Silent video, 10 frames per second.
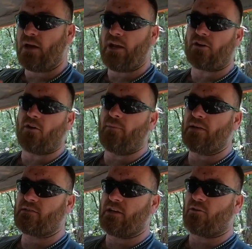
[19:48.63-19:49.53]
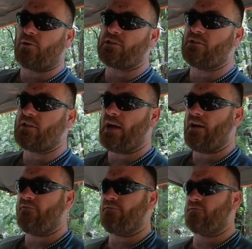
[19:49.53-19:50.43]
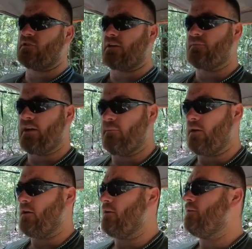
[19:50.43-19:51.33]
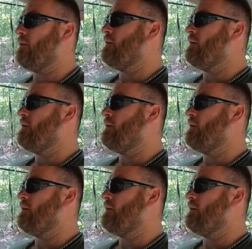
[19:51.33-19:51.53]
Any comments, any questions you have, chuck them down below